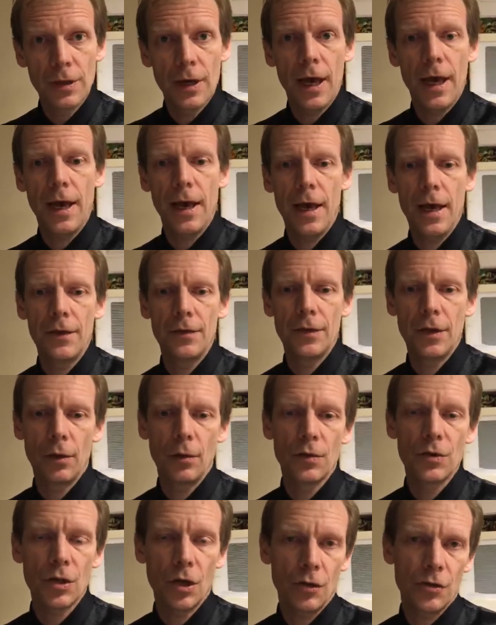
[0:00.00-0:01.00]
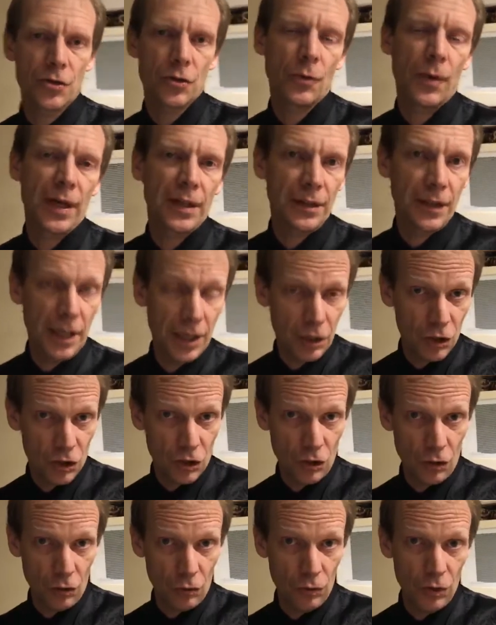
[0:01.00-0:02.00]
And there is also a link
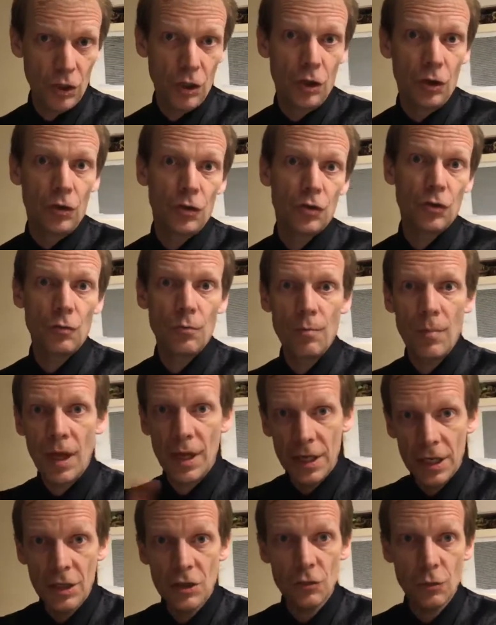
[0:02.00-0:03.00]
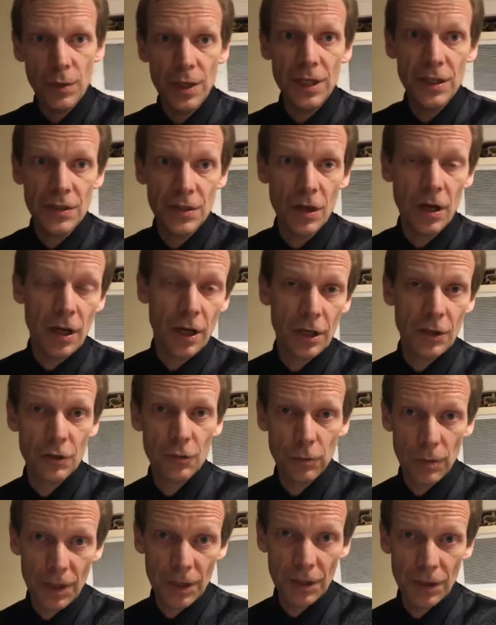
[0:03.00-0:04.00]
shown to many tweets on
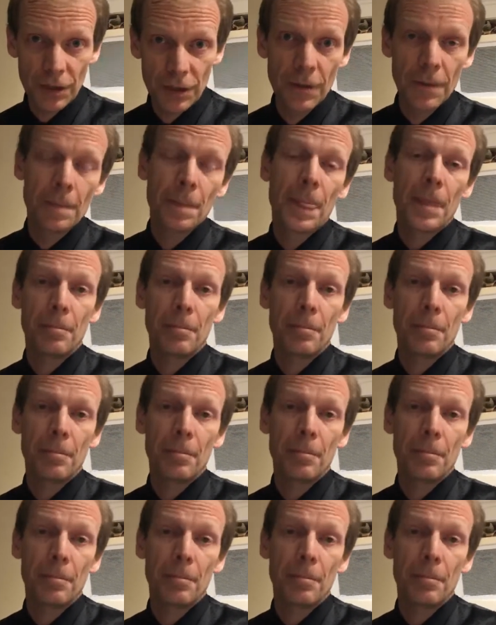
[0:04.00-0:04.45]
Twitter